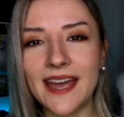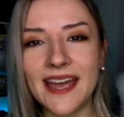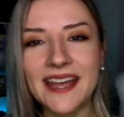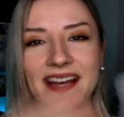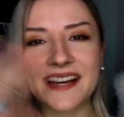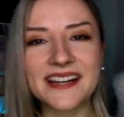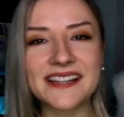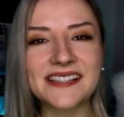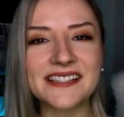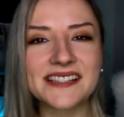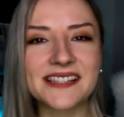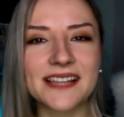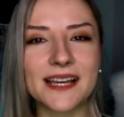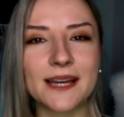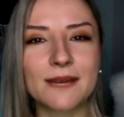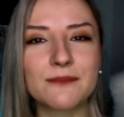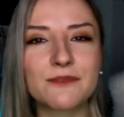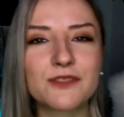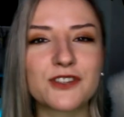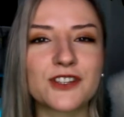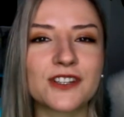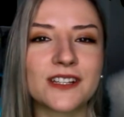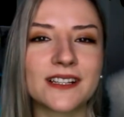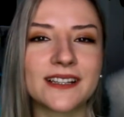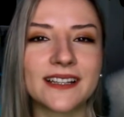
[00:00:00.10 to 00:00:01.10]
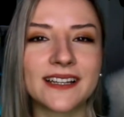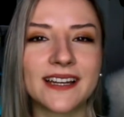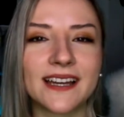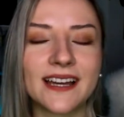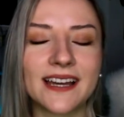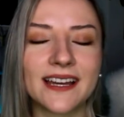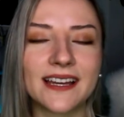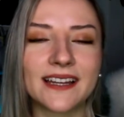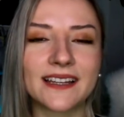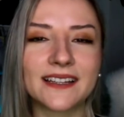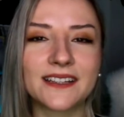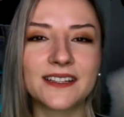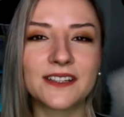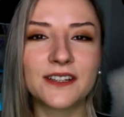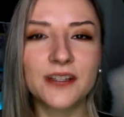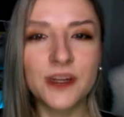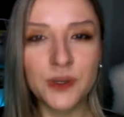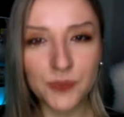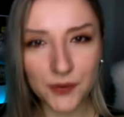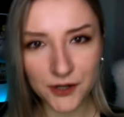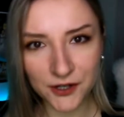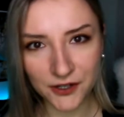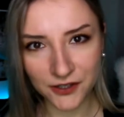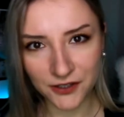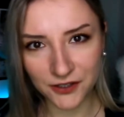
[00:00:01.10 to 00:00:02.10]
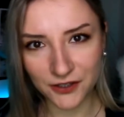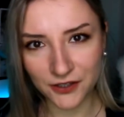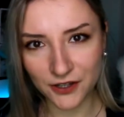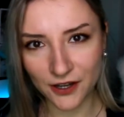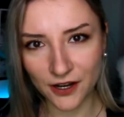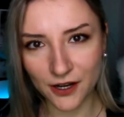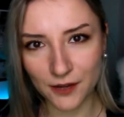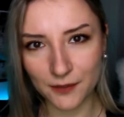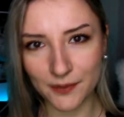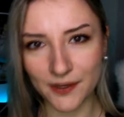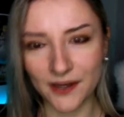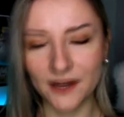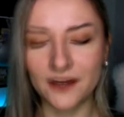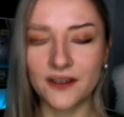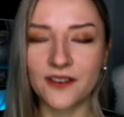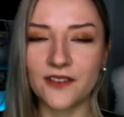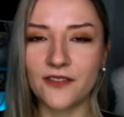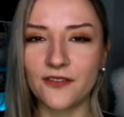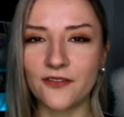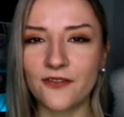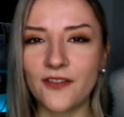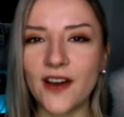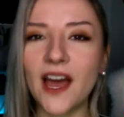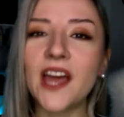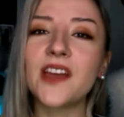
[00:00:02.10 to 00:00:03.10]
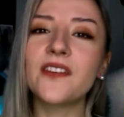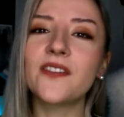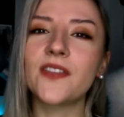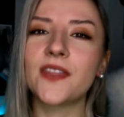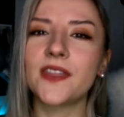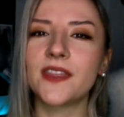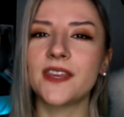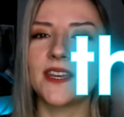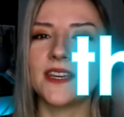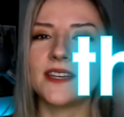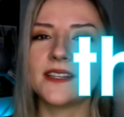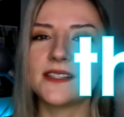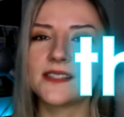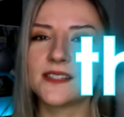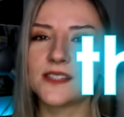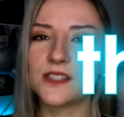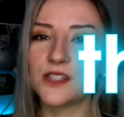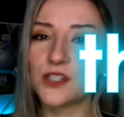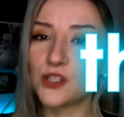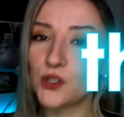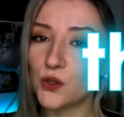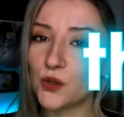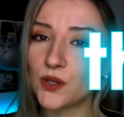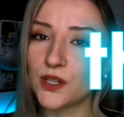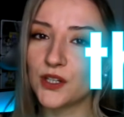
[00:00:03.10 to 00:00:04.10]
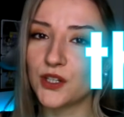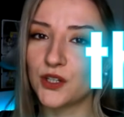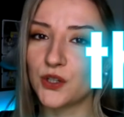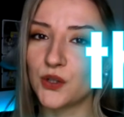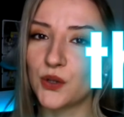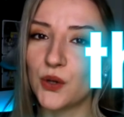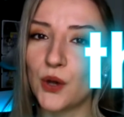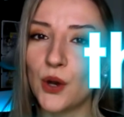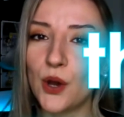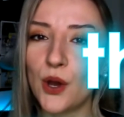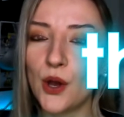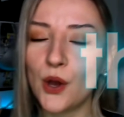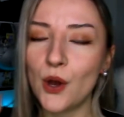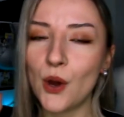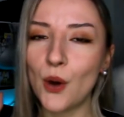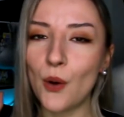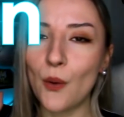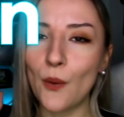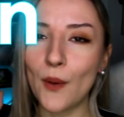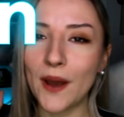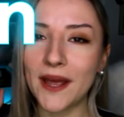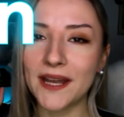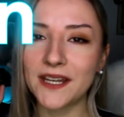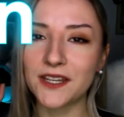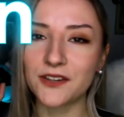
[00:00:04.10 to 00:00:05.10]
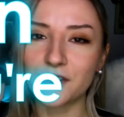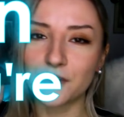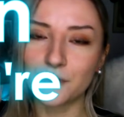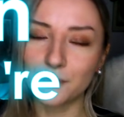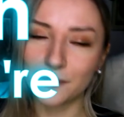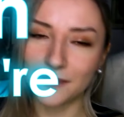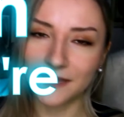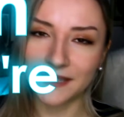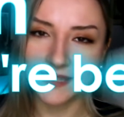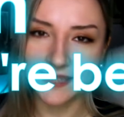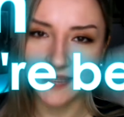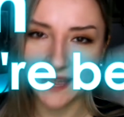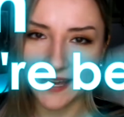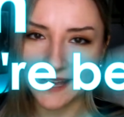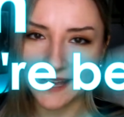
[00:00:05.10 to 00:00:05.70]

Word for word: Hey guys, I'm Jill, and today we're going to talk about 5 things you can do when you're being